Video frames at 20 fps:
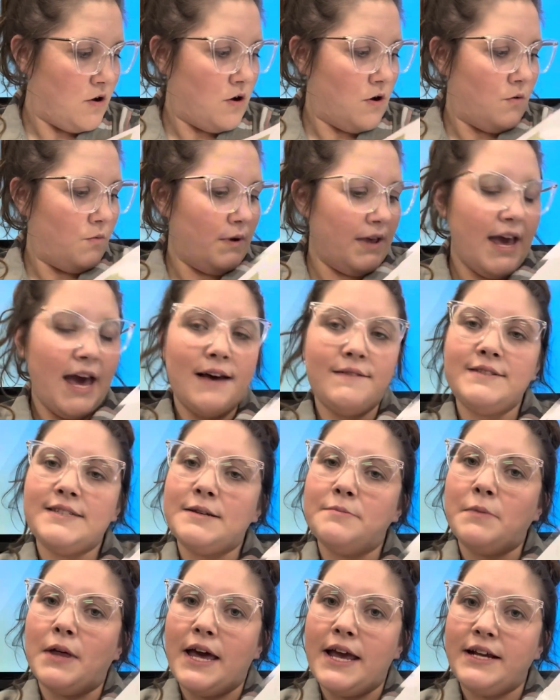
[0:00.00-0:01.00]
we have
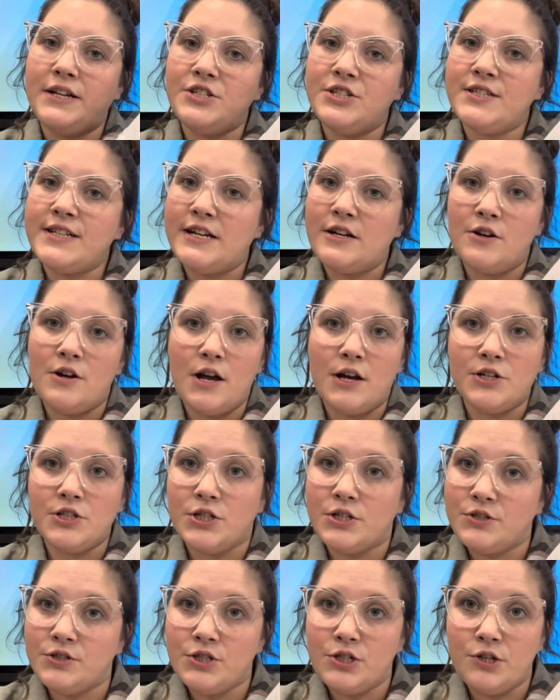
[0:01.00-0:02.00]
some like just
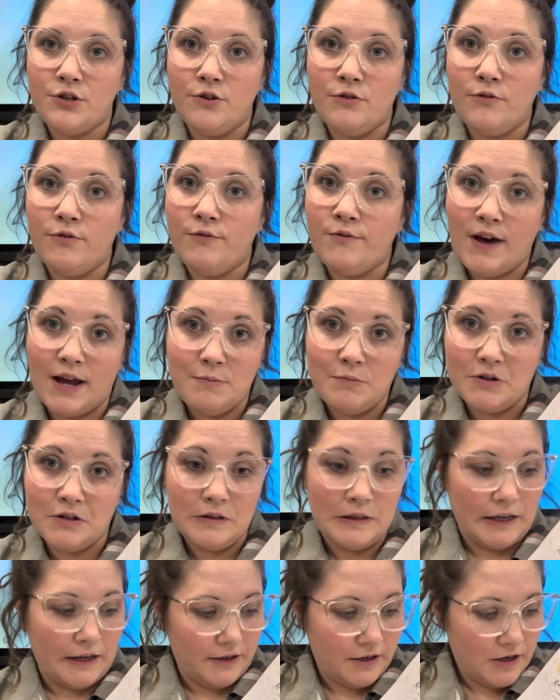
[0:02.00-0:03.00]
introduction to fiber
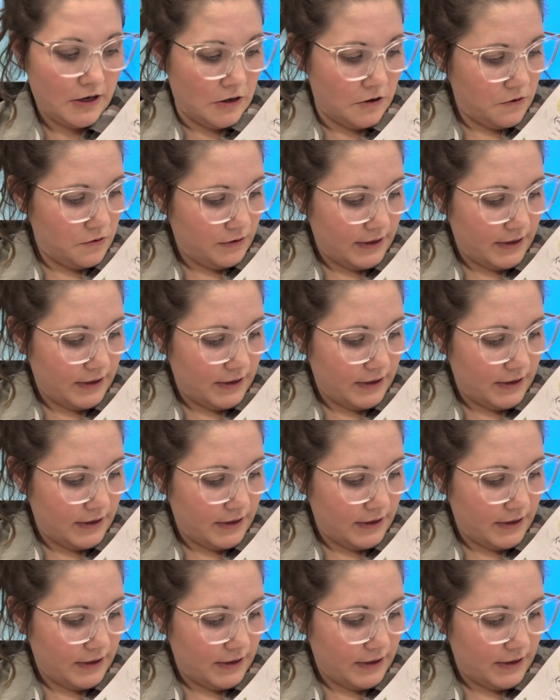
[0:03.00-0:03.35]
lingo,